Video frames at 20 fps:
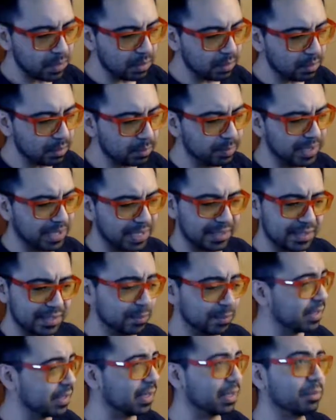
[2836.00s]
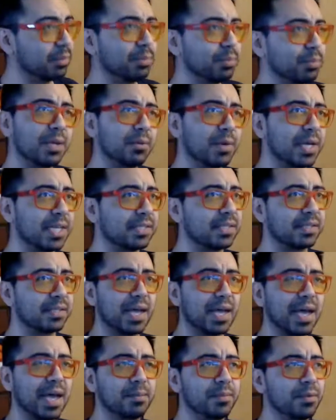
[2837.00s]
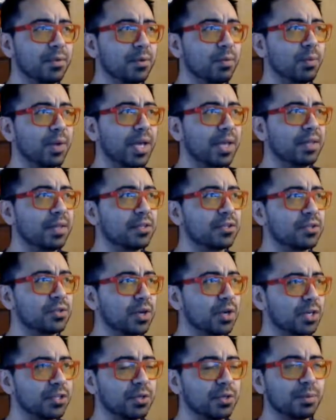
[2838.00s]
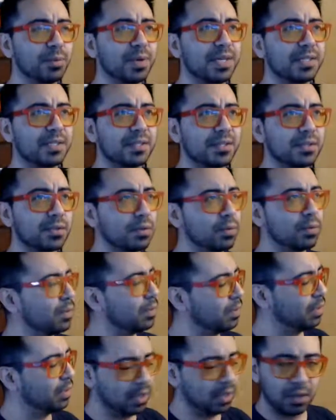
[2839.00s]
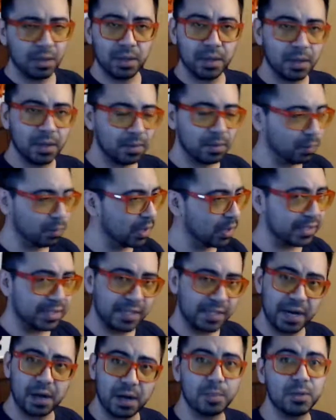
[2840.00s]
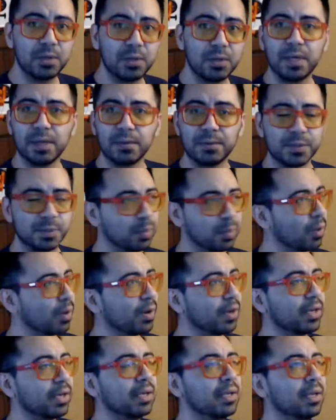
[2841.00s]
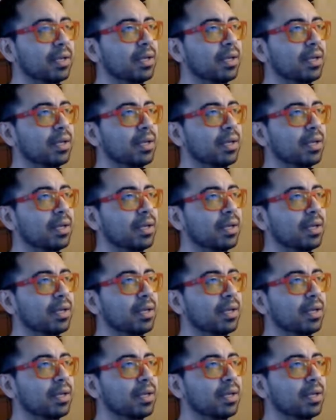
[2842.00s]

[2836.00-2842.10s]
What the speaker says: because it was a complete waste of time. The way the structure was at school was terrible. It was boring.